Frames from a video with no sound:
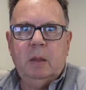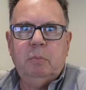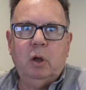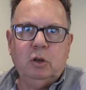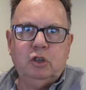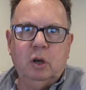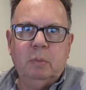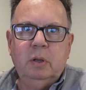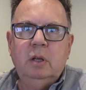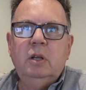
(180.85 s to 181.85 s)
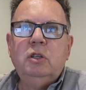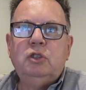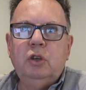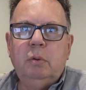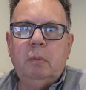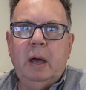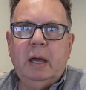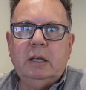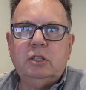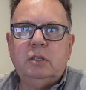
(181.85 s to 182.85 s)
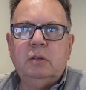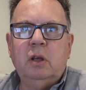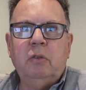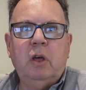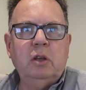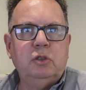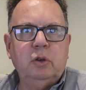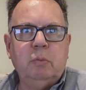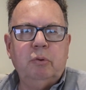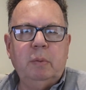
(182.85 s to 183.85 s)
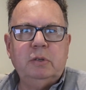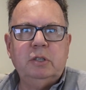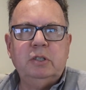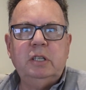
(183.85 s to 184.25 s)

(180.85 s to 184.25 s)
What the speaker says: Bottle shop, supermarkets, those sort of premises.